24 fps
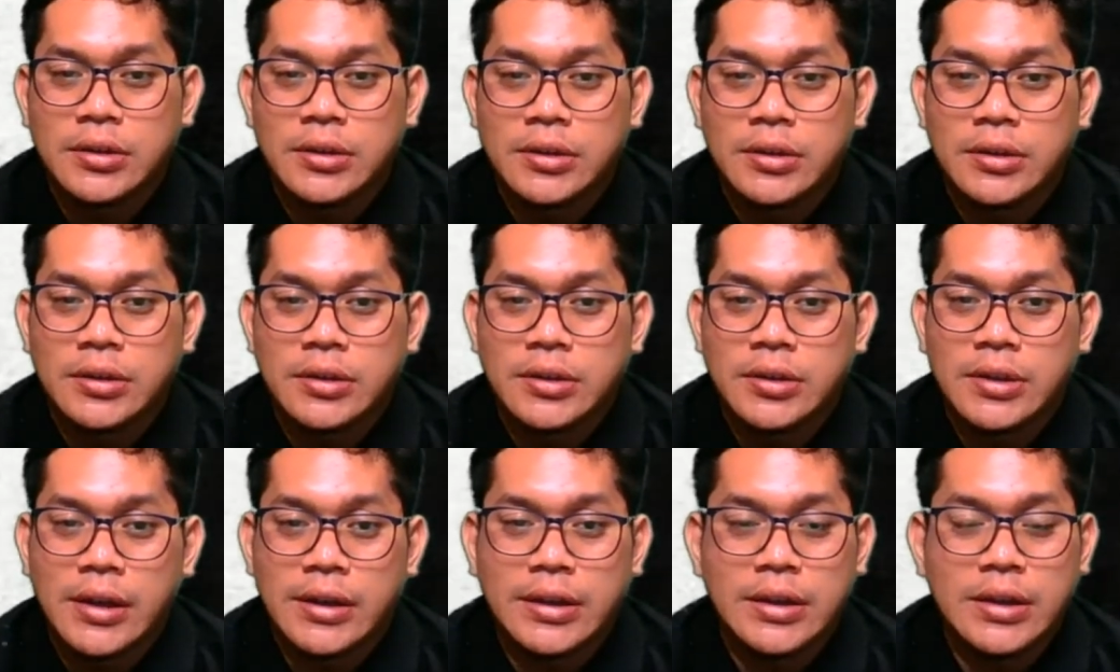the
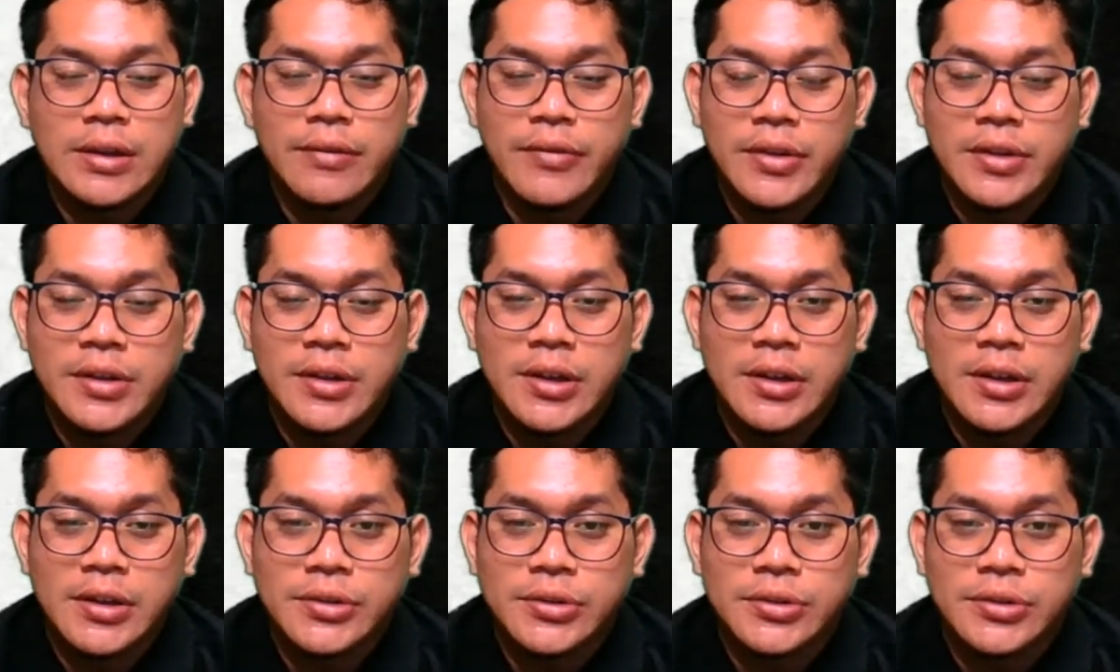
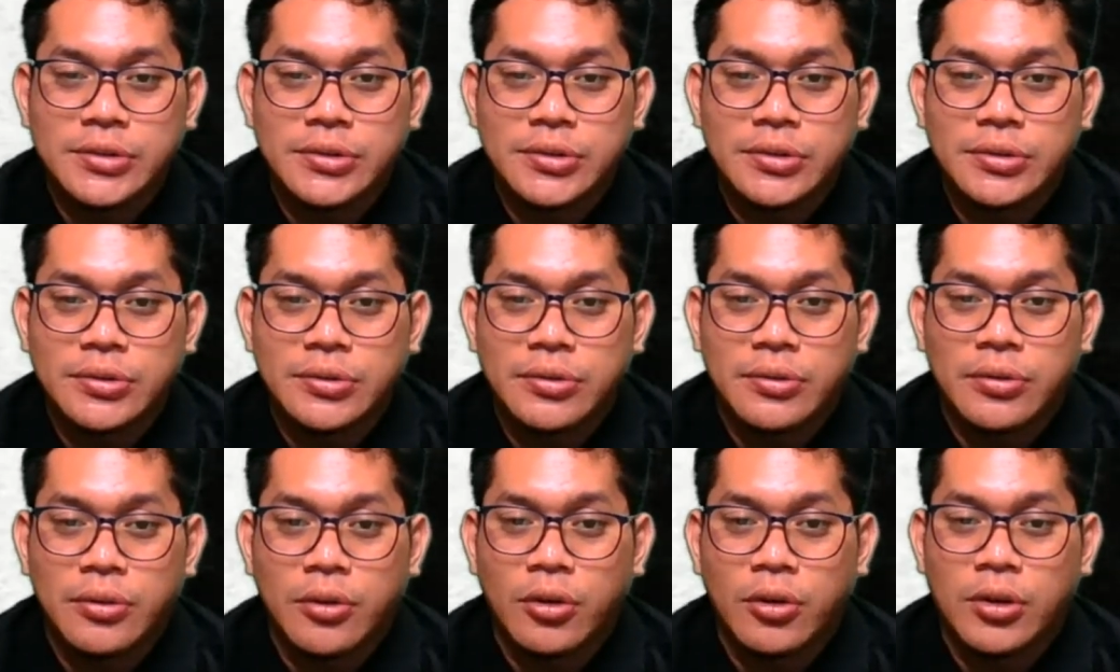activities
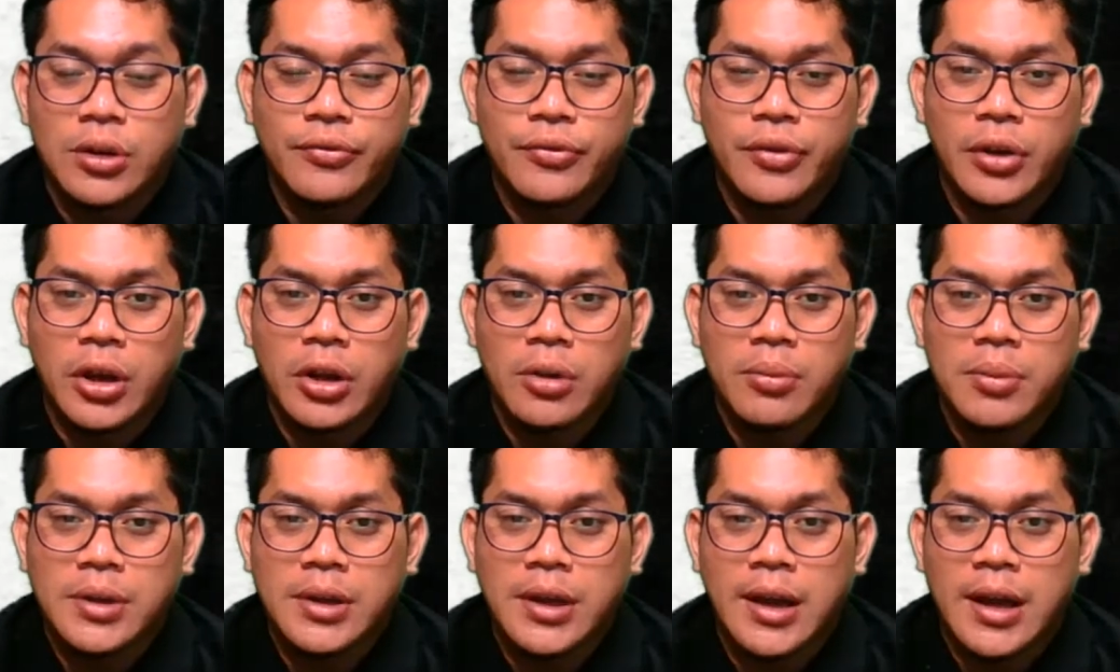or the
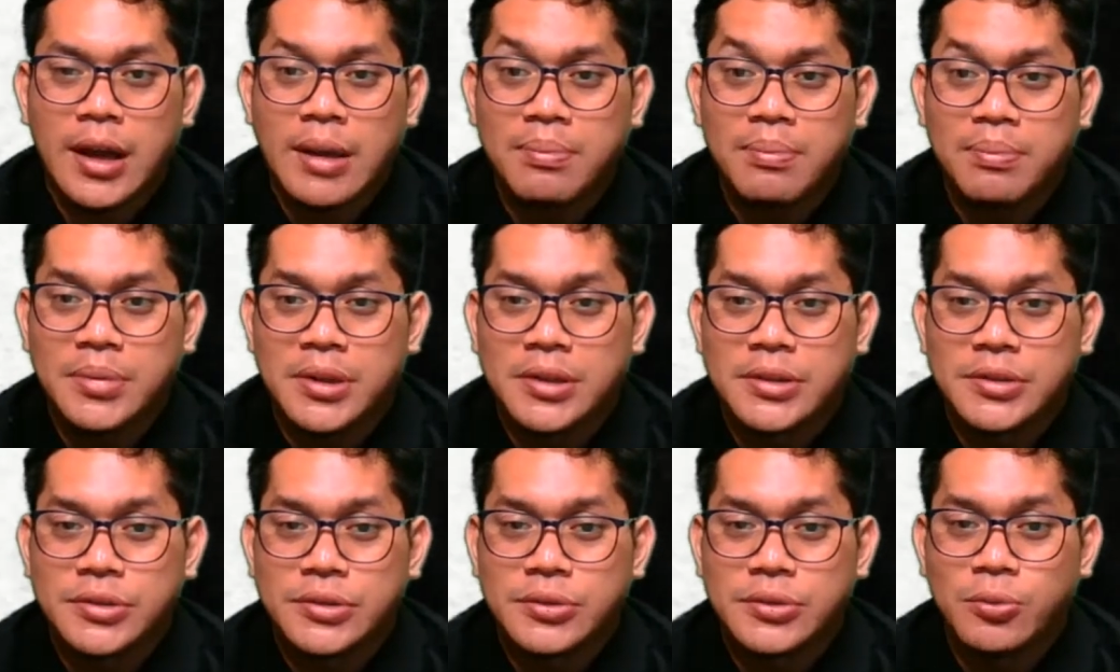phenomena
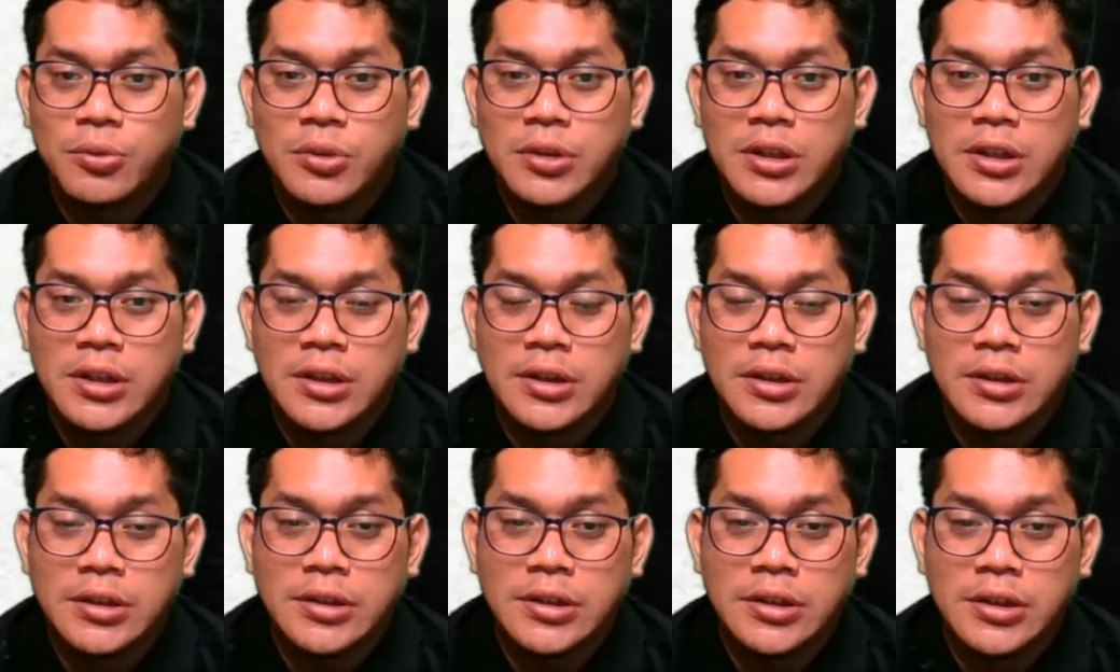happens within
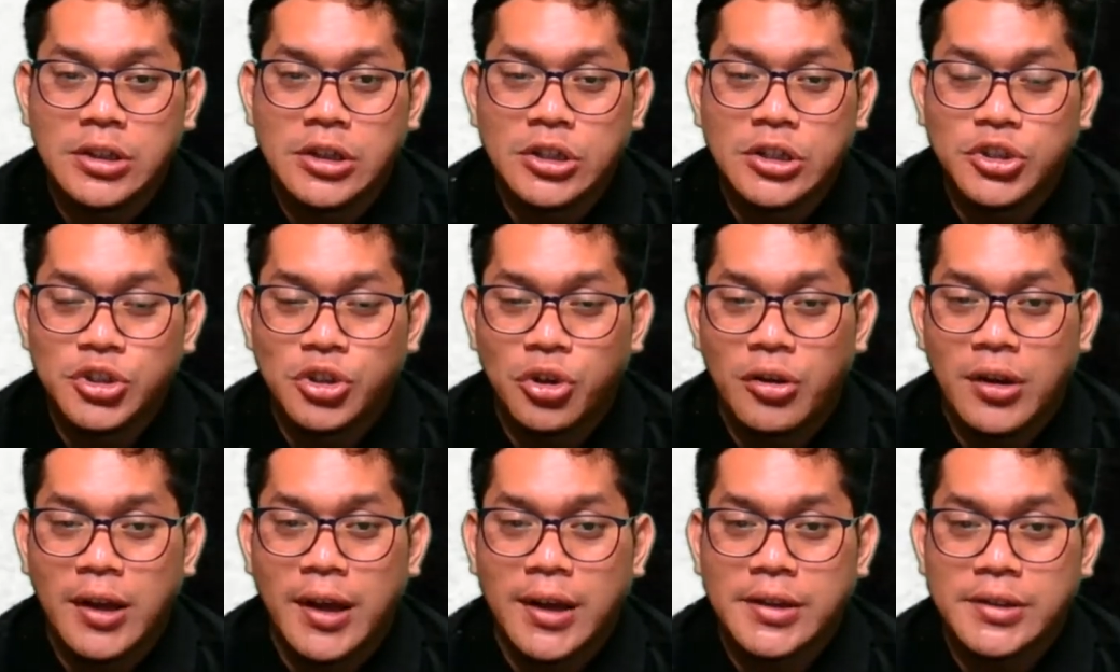the
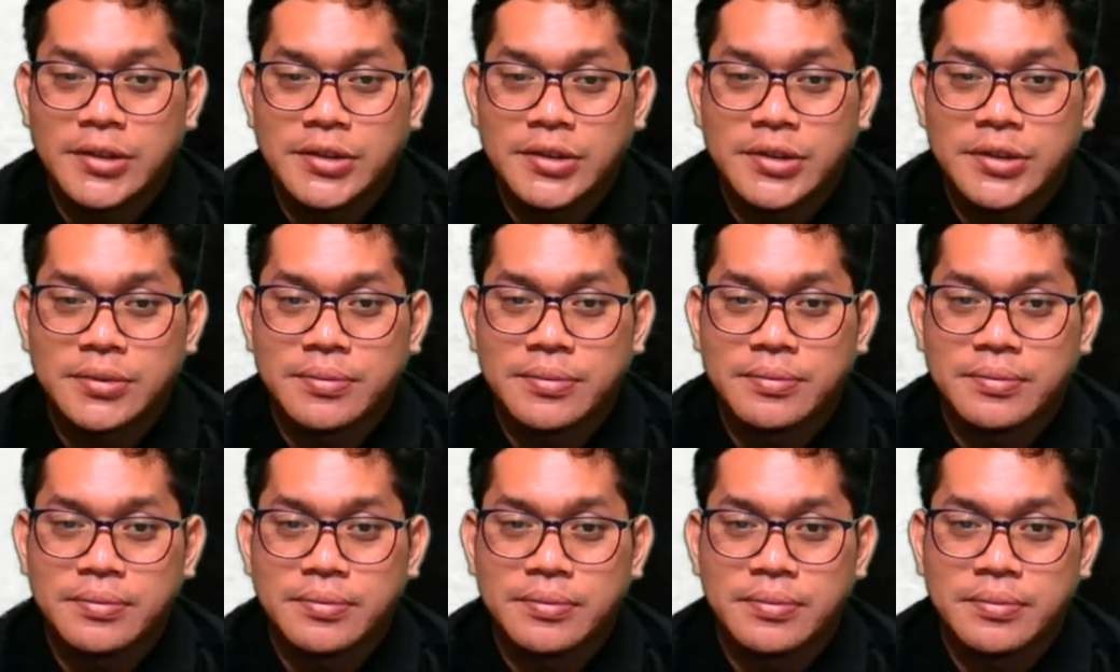shorelines.
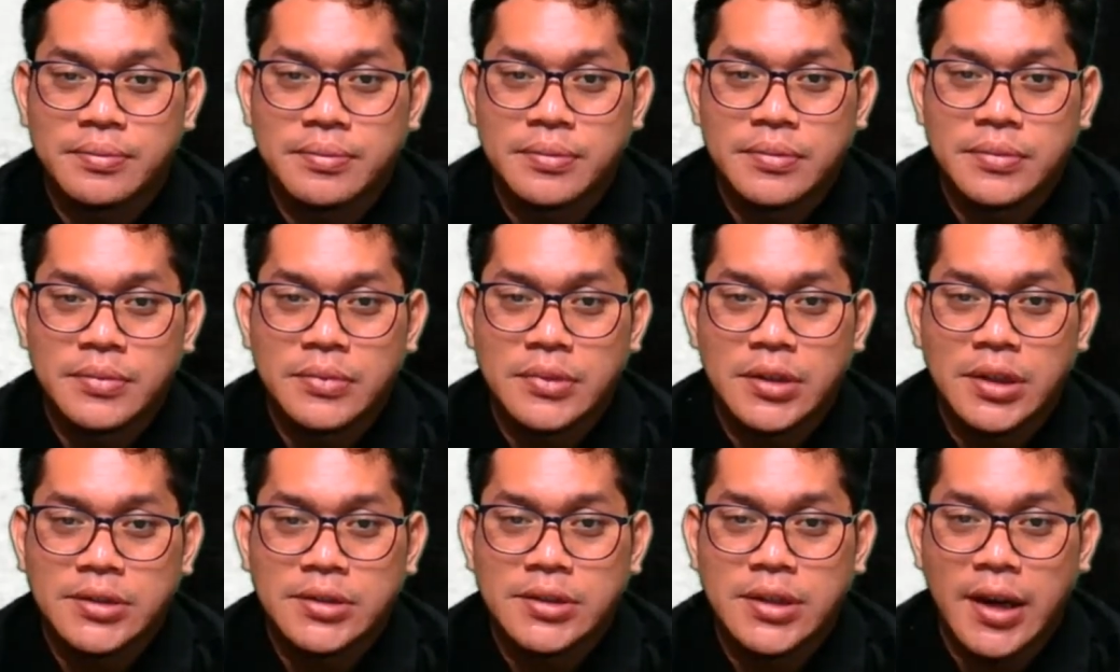
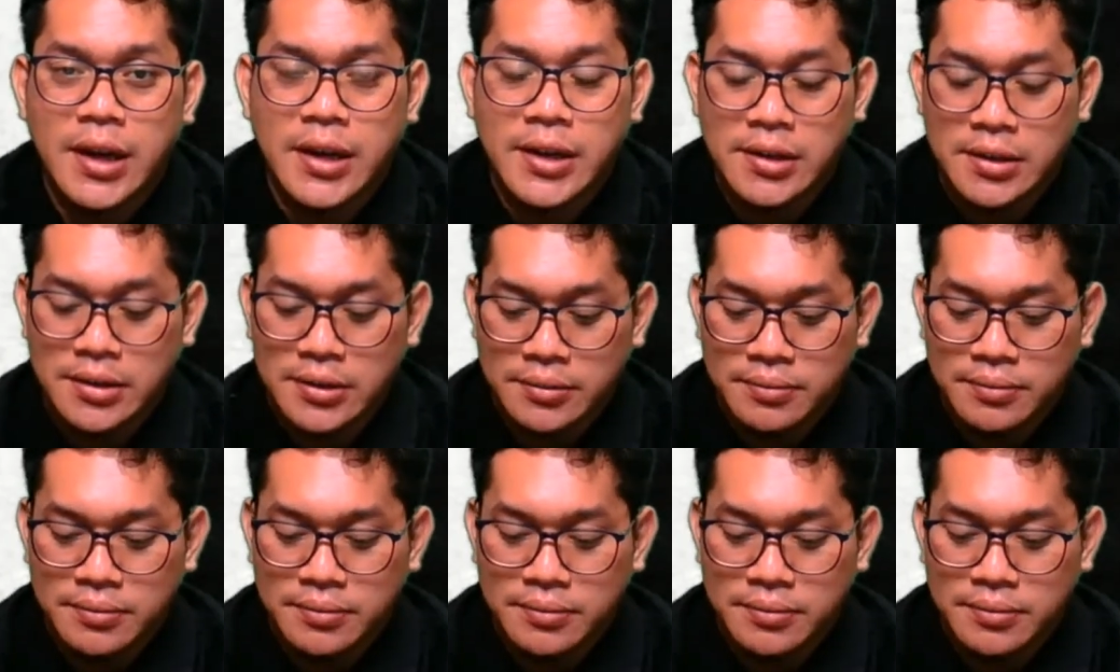That's the idea.